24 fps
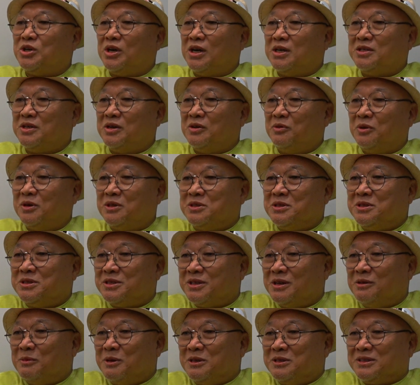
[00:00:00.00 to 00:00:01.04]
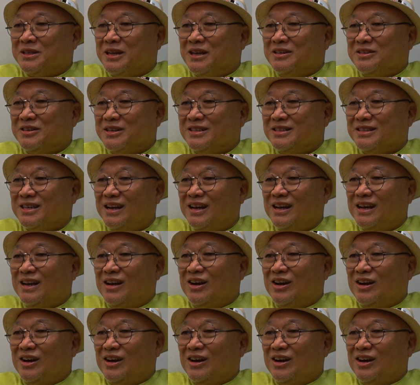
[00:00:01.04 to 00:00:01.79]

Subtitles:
I said, what's this Urban Sketcher? I said,